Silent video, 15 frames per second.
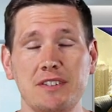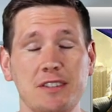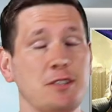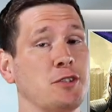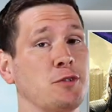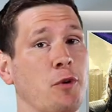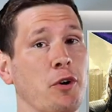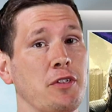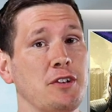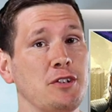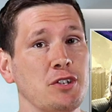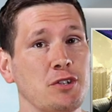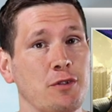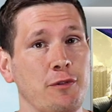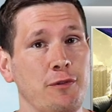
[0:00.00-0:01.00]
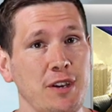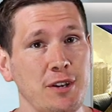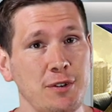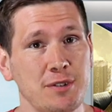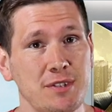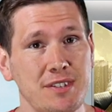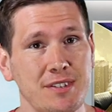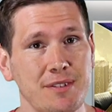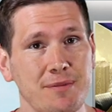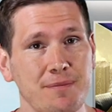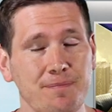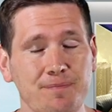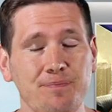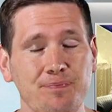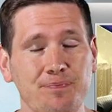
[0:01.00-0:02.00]
This is more than just reviews.
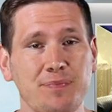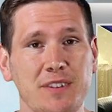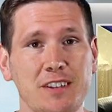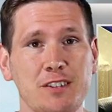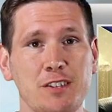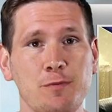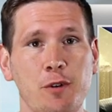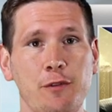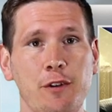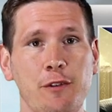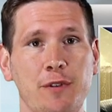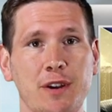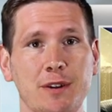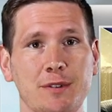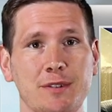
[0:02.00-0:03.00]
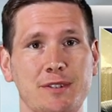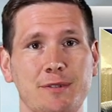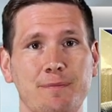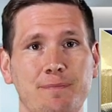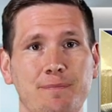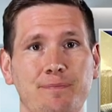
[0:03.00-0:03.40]
This is Movie Feuds.